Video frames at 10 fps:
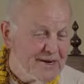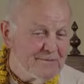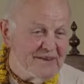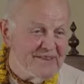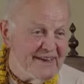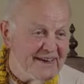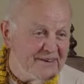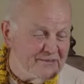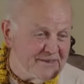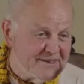By the end
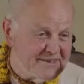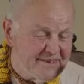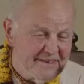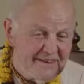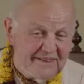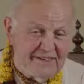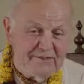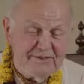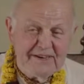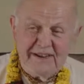of it, they
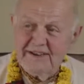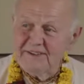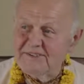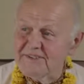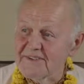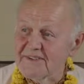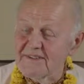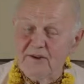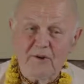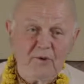realize
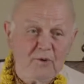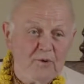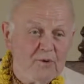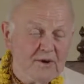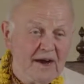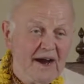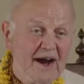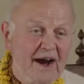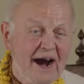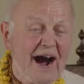their whole
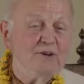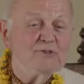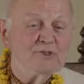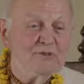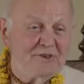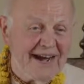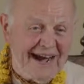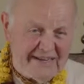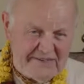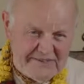house of
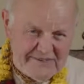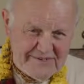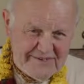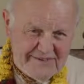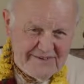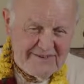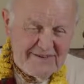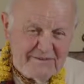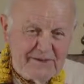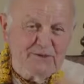cards
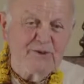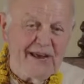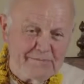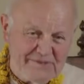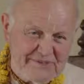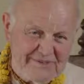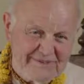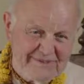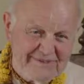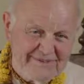will collapse.
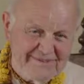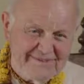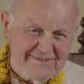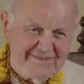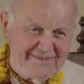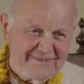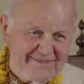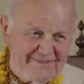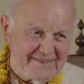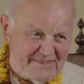
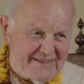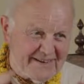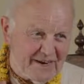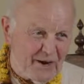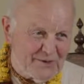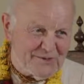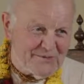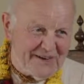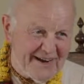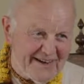It's like a house
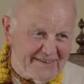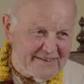of cards.